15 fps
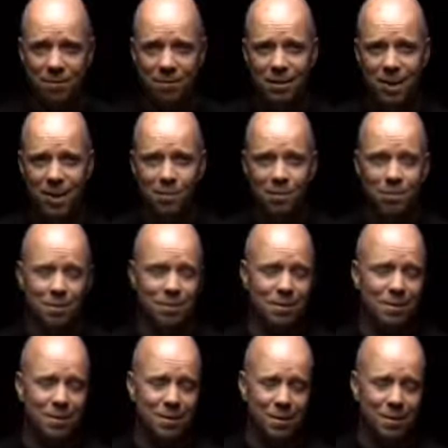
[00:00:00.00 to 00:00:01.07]
And
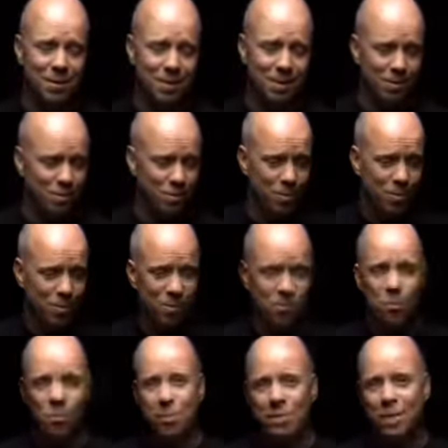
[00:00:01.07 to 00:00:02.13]
we have a
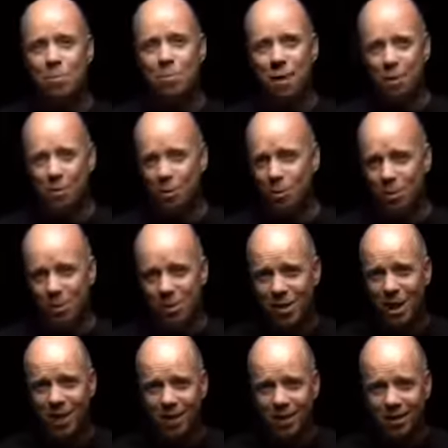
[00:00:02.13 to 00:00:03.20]
14 month old
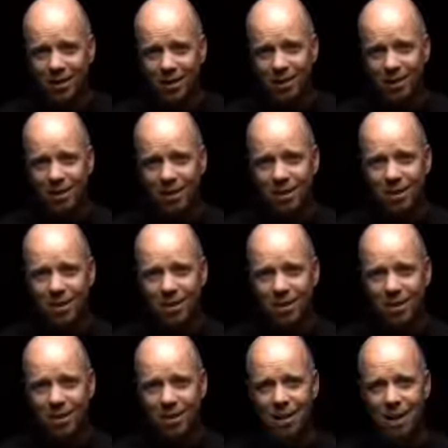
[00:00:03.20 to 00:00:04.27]
son
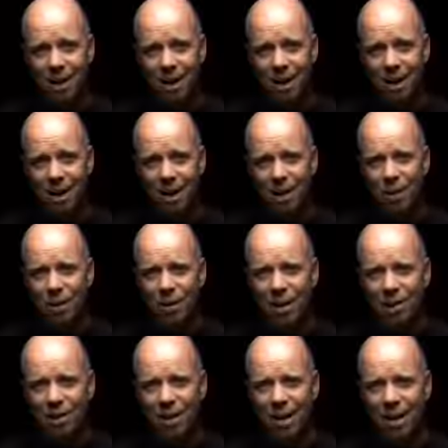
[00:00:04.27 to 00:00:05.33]
how do
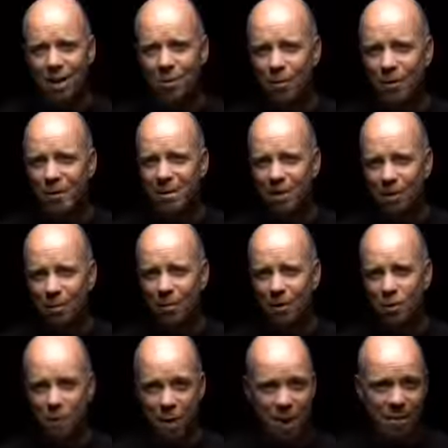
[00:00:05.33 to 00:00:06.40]
I how do I tell
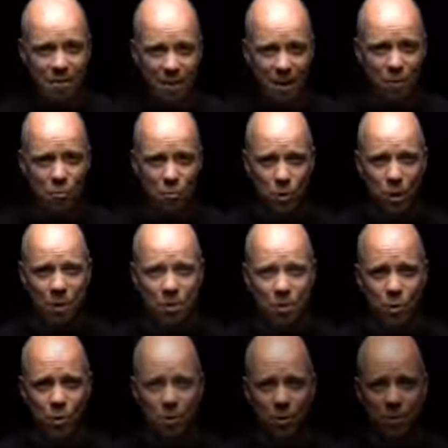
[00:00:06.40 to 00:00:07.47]
my wife that I have a brain
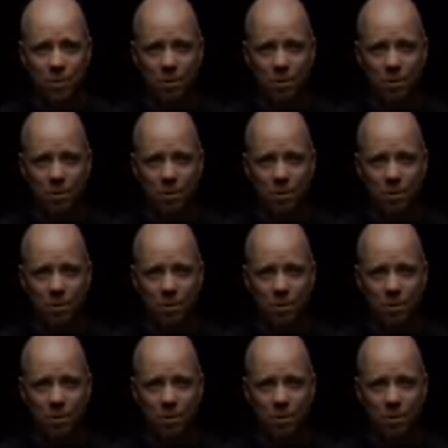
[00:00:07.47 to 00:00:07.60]
tumor?